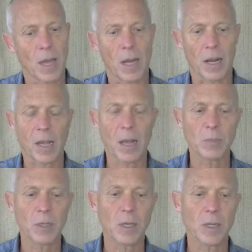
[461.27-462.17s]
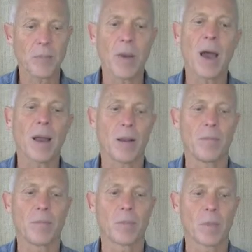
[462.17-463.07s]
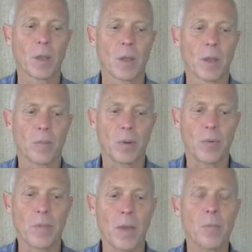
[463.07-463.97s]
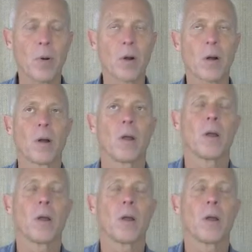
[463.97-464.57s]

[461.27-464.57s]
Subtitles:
And it comes in at the bottom. But remember,